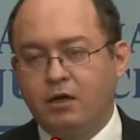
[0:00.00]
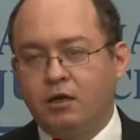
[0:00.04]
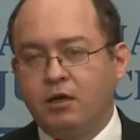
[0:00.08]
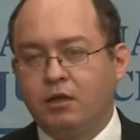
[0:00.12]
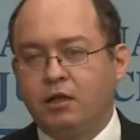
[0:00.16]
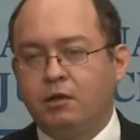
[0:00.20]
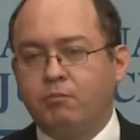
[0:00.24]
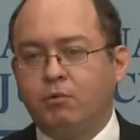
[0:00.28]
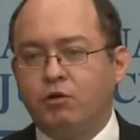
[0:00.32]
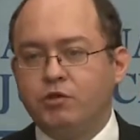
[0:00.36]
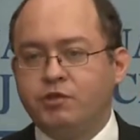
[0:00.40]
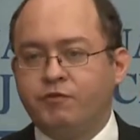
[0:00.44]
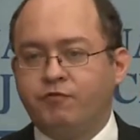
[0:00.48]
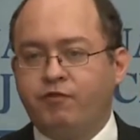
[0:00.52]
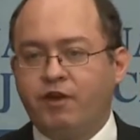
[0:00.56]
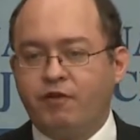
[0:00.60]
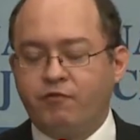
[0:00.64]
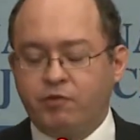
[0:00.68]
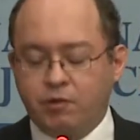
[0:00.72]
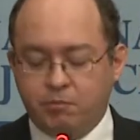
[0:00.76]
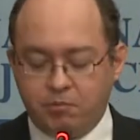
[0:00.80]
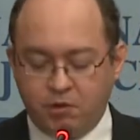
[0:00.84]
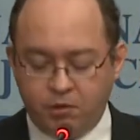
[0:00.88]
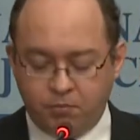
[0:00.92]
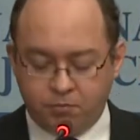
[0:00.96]
The most
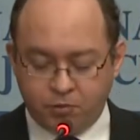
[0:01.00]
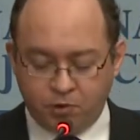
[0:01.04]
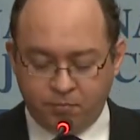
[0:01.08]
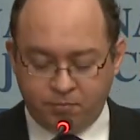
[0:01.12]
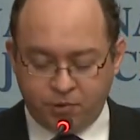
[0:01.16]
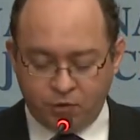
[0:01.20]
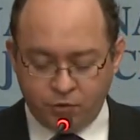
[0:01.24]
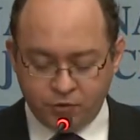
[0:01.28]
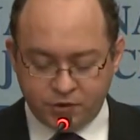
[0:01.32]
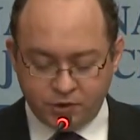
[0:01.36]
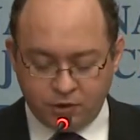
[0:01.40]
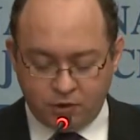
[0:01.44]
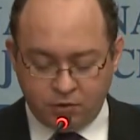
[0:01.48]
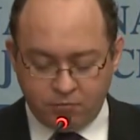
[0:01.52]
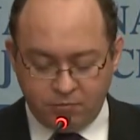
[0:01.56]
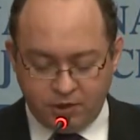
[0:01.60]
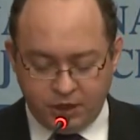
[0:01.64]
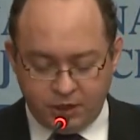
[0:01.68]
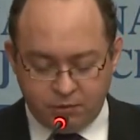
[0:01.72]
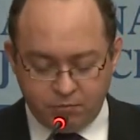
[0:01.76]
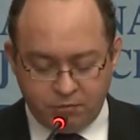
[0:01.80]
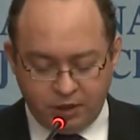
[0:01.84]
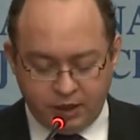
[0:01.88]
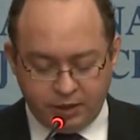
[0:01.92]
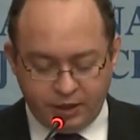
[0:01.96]
favorable proposal
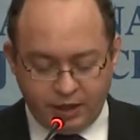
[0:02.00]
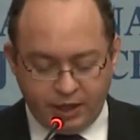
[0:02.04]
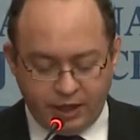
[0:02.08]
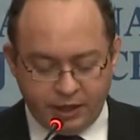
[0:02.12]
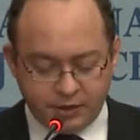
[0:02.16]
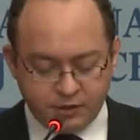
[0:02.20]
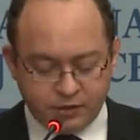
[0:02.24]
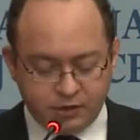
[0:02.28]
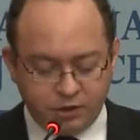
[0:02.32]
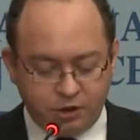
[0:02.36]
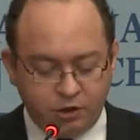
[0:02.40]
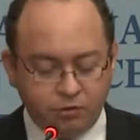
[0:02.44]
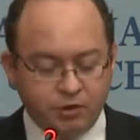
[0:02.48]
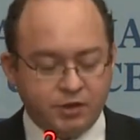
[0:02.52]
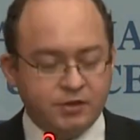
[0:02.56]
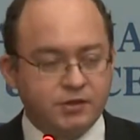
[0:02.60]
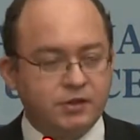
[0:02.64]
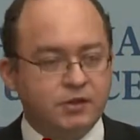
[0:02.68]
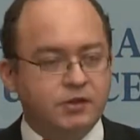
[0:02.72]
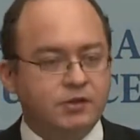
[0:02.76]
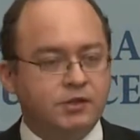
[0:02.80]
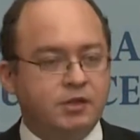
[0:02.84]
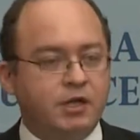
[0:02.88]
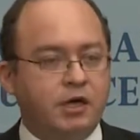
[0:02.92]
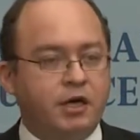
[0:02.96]
made by the
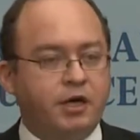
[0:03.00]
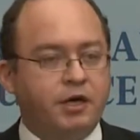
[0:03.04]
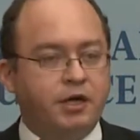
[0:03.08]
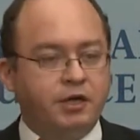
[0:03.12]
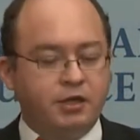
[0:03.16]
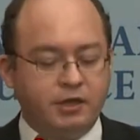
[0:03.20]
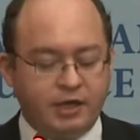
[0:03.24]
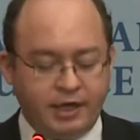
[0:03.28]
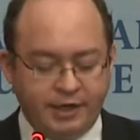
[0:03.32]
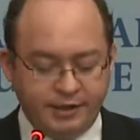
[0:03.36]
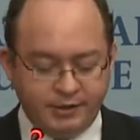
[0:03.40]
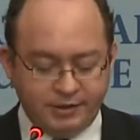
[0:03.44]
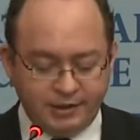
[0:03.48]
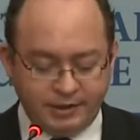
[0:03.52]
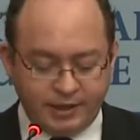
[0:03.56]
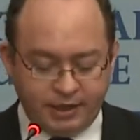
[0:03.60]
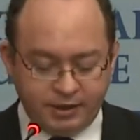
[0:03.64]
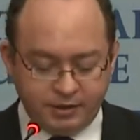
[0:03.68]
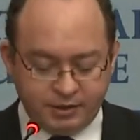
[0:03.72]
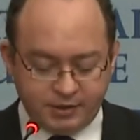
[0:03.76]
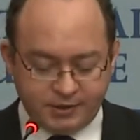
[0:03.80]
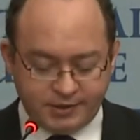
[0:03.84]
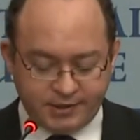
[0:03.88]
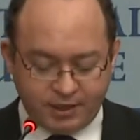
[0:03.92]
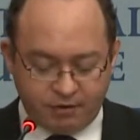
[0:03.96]
ex-USSR in
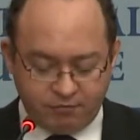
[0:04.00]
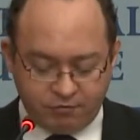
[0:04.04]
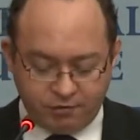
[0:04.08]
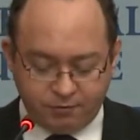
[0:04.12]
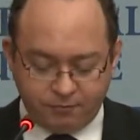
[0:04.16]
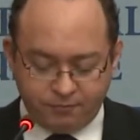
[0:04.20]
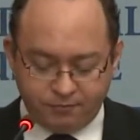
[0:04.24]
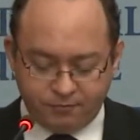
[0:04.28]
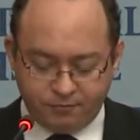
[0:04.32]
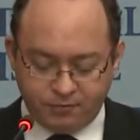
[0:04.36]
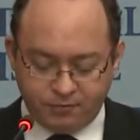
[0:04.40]
1987